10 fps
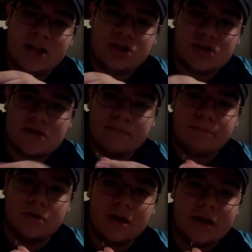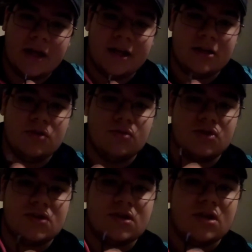then just pull it, and then you
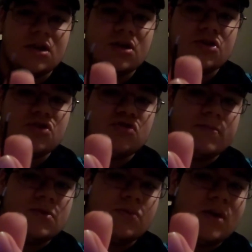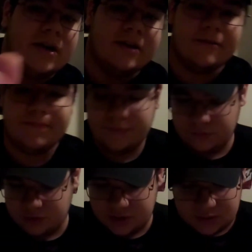just strip to wire,
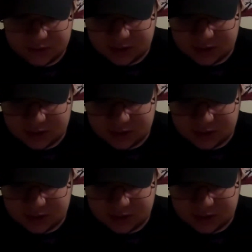which is